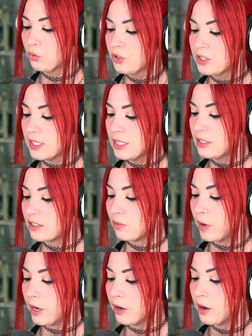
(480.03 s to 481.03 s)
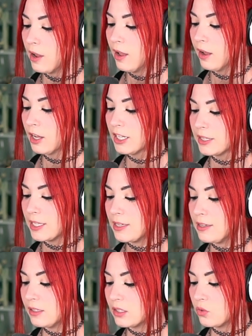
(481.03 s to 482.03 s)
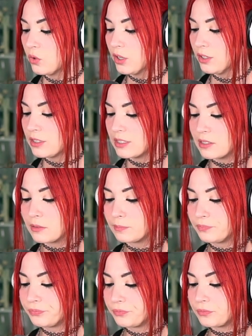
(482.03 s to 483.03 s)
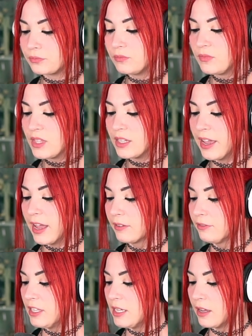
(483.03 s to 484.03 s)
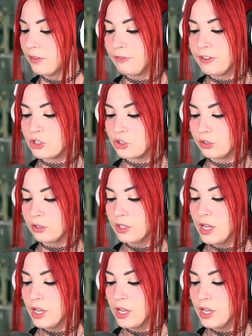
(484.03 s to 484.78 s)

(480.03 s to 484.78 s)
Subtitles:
the city square on the king's horse. Have the officials